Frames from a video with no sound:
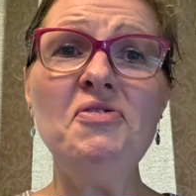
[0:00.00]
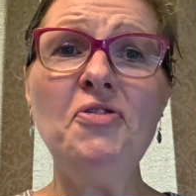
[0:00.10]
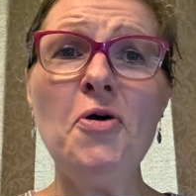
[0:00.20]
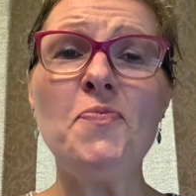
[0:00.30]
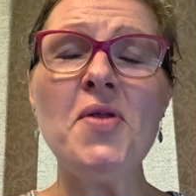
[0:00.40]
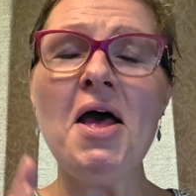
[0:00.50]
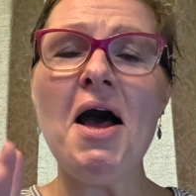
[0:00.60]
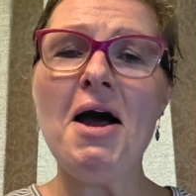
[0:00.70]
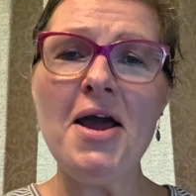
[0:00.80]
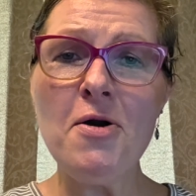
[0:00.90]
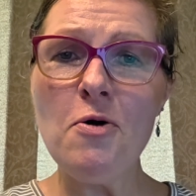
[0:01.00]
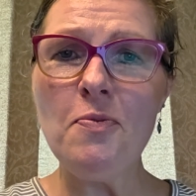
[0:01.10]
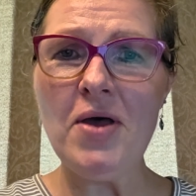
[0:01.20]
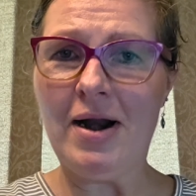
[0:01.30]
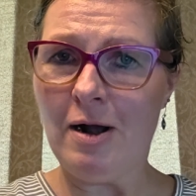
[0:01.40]
So I
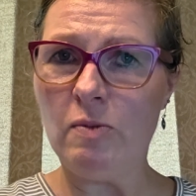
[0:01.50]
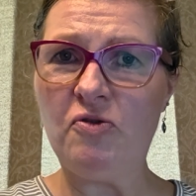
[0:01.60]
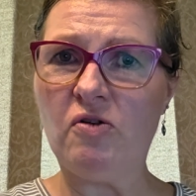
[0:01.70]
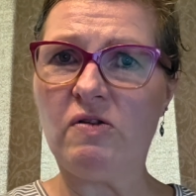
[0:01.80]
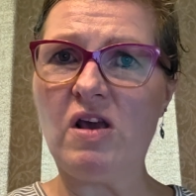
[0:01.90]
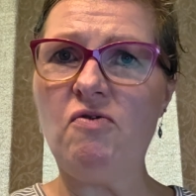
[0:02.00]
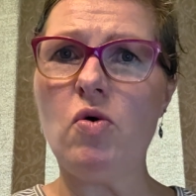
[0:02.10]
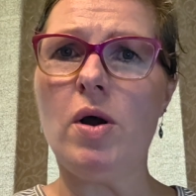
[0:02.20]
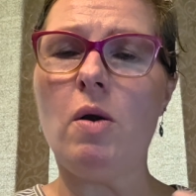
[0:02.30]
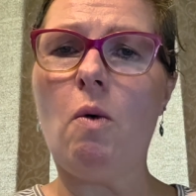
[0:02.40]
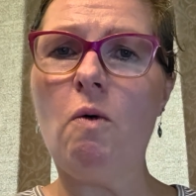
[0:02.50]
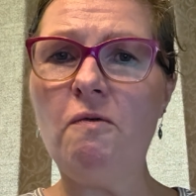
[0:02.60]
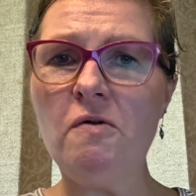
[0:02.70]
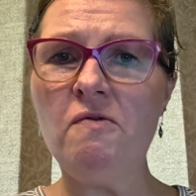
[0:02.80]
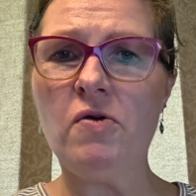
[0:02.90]
hope that helps just give you an
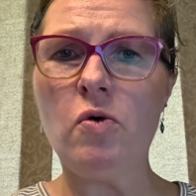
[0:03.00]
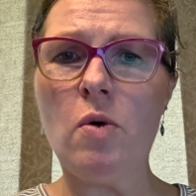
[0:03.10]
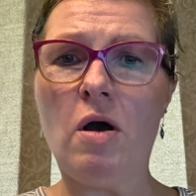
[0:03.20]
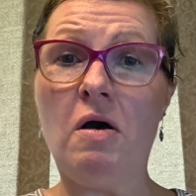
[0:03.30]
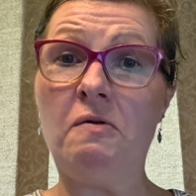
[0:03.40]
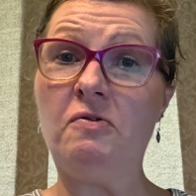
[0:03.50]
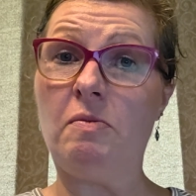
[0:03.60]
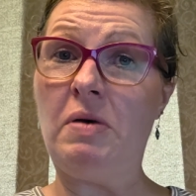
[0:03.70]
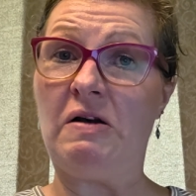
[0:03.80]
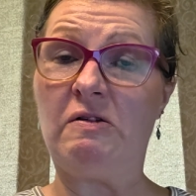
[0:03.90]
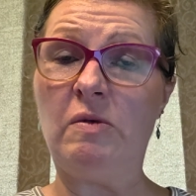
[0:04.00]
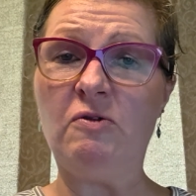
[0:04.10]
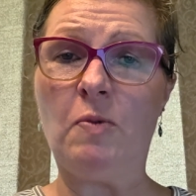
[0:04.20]
overview of some possible